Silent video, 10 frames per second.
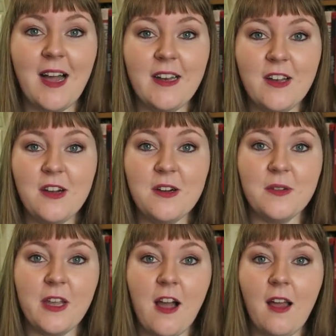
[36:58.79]
I know,
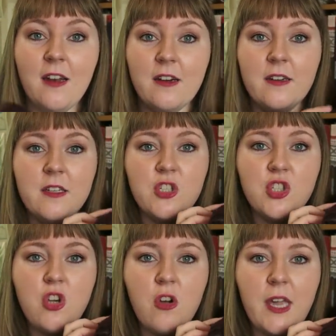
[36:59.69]
the color,
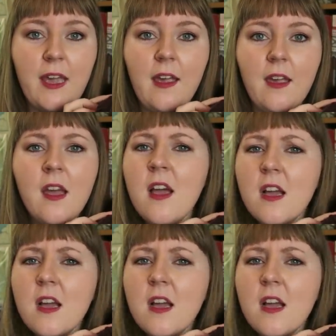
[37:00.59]
shocking,